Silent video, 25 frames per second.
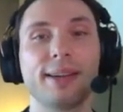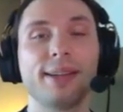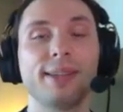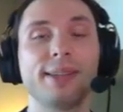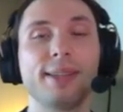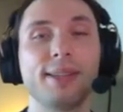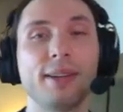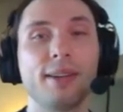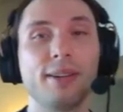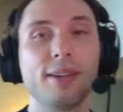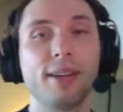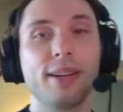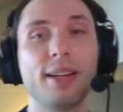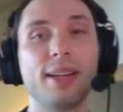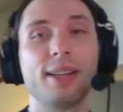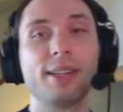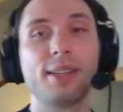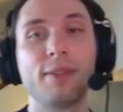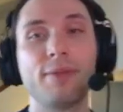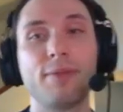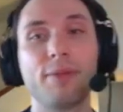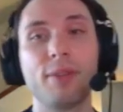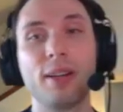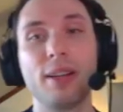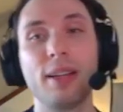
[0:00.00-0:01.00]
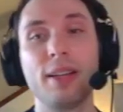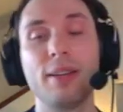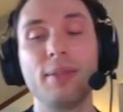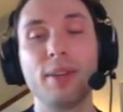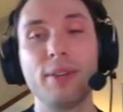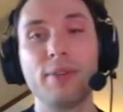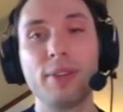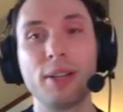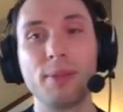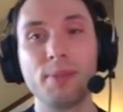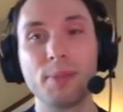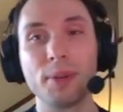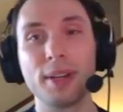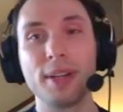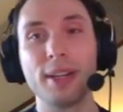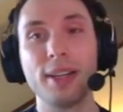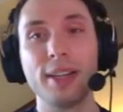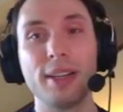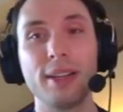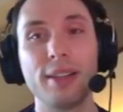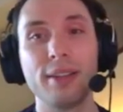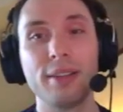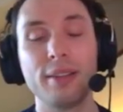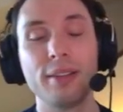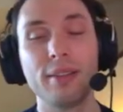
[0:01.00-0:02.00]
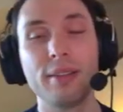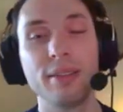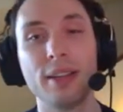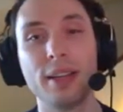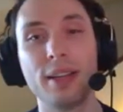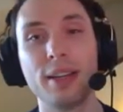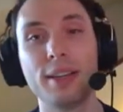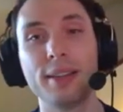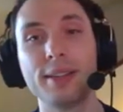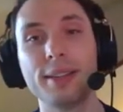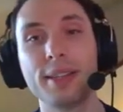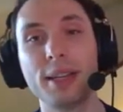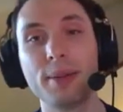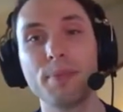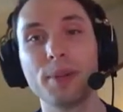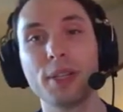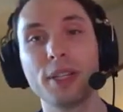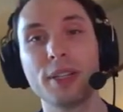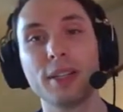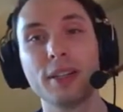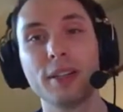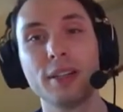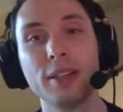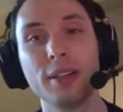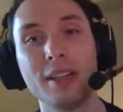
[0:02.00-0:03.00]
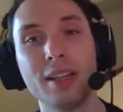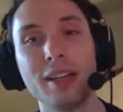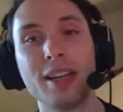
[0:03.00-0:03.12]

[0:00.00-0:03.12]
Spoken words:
I started as a front-end developer and a site builder.